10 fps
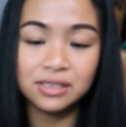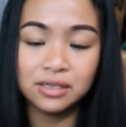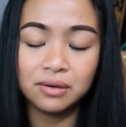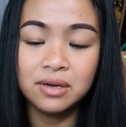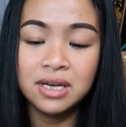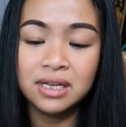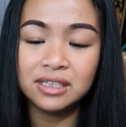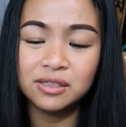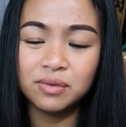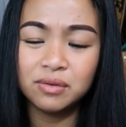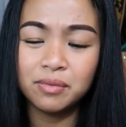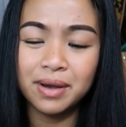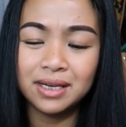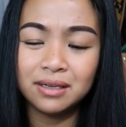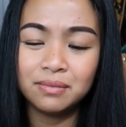So this one
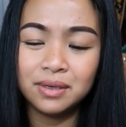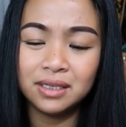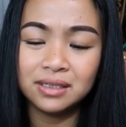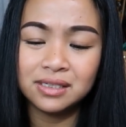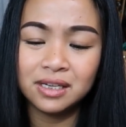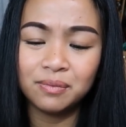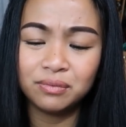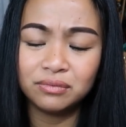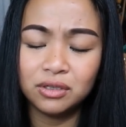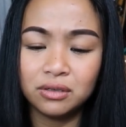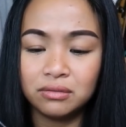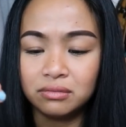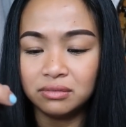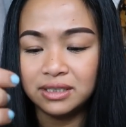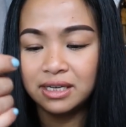reminded me the tip, oh,
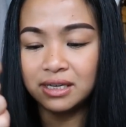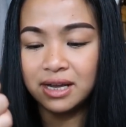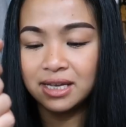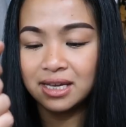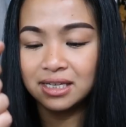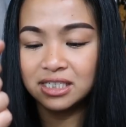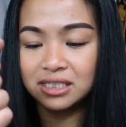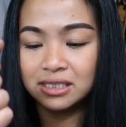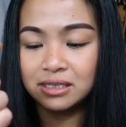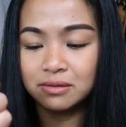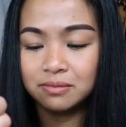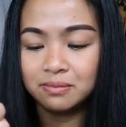dang it, I can't get it in there.